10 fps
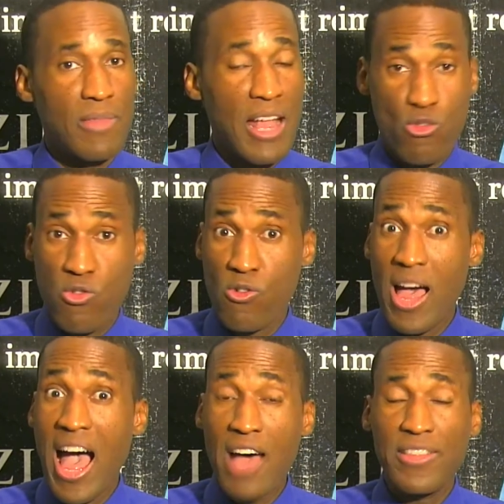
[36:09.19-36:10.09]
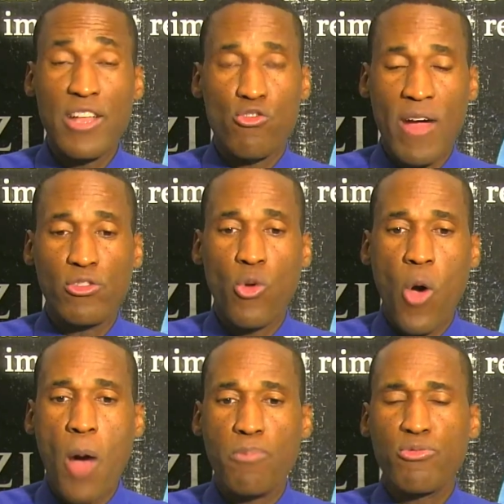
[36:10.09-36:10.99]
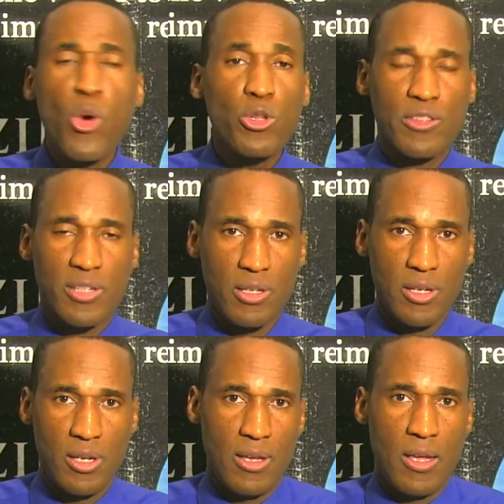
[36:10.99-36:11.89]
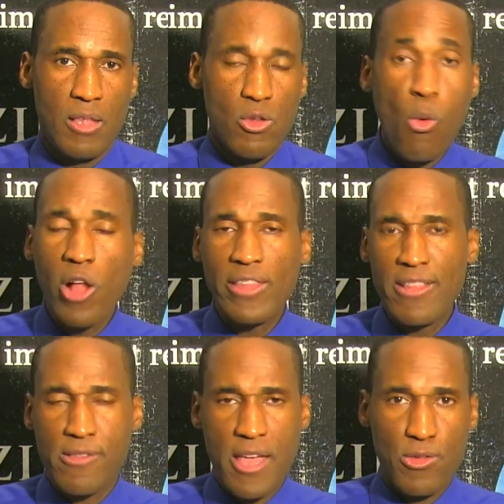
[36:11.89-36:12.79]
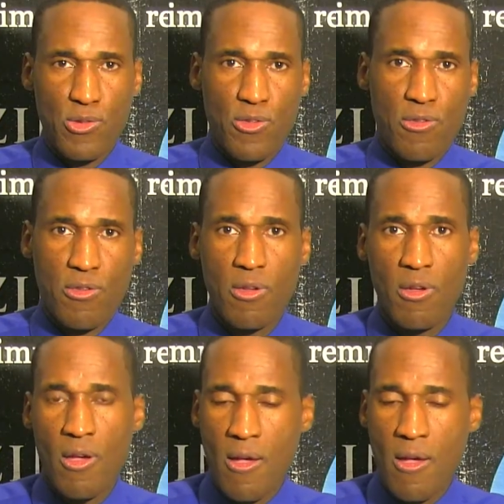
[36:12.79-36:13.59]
That's how they try to uproot the Waldensians,